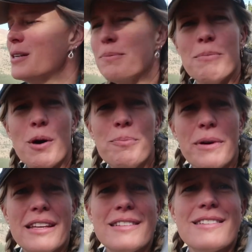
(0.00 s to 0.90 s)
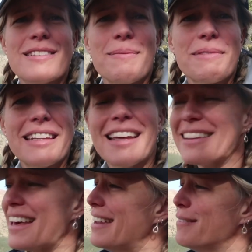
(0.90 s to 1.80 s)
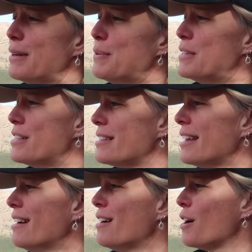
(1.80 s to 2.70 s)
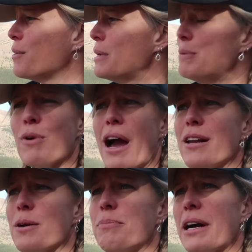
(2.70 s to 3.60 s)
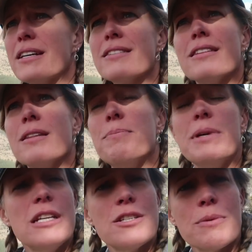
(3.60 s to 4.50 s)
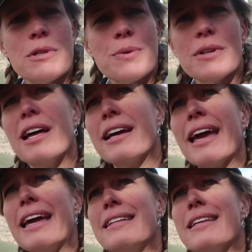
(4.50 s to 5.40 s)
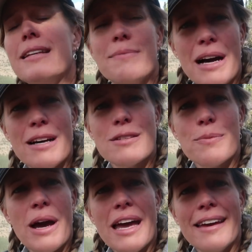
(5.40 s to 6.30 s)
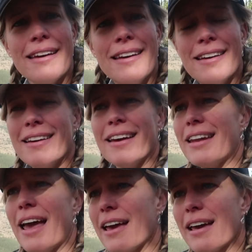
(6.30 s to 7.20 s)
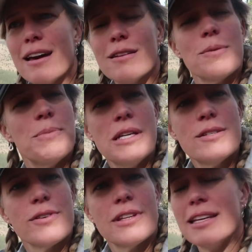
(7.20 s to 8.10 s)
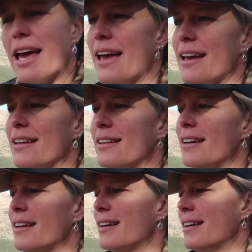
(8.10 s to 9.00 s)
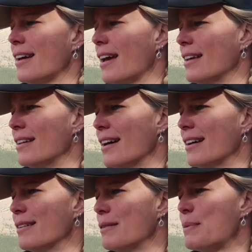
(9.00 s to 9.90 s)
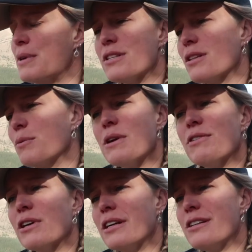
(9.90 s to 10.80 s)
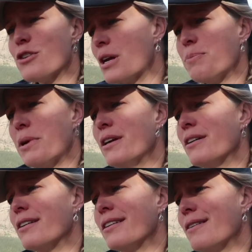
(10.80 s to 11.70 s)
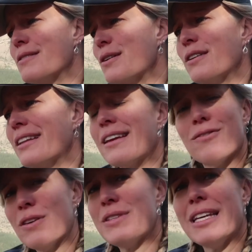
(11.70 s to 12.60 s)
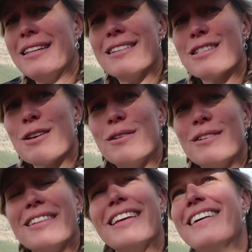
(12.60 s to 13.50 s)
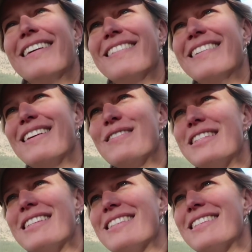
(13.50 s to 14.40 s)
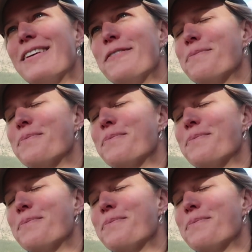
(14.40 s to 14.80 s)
little mopeds or something like that. And we would just, or we'd ride our bikes to the beach, which were like 18 miles away, and hang out at the beach for the day. And and uh, we went to the river and drank beer. And I was only like 15 years old, you know. And it was just